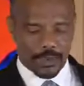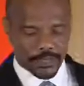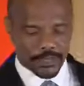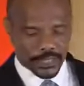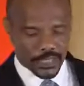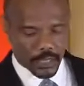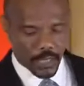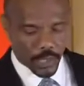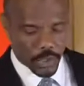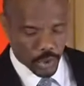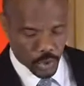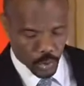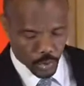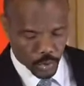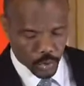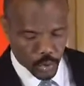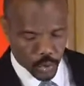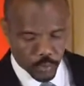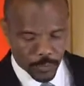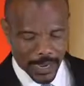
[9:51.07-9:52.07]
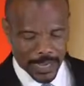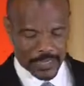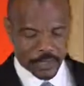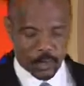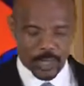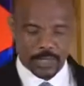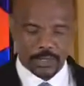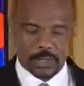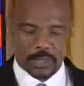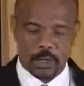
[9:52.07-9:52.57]
seen on YouTube as
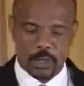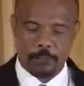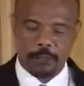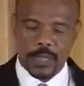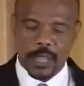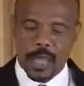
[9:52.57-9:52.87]
well too.